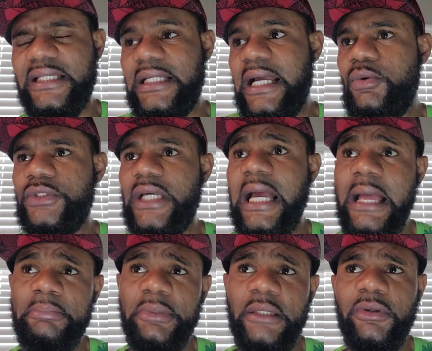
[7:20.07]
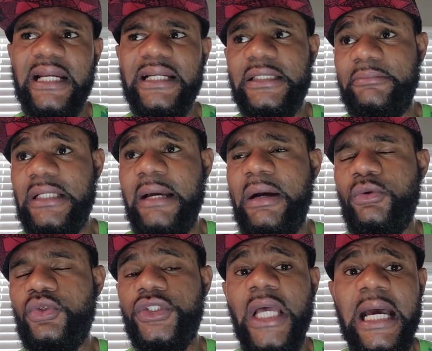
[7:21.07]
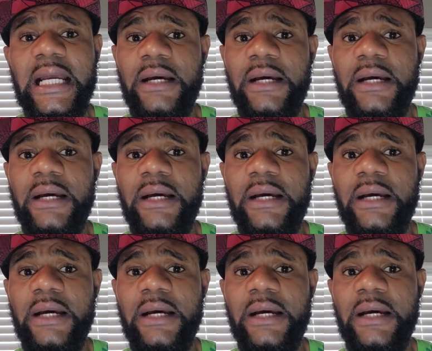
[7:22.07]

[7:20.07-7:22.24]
And I was happy, but at the same time, I was sad.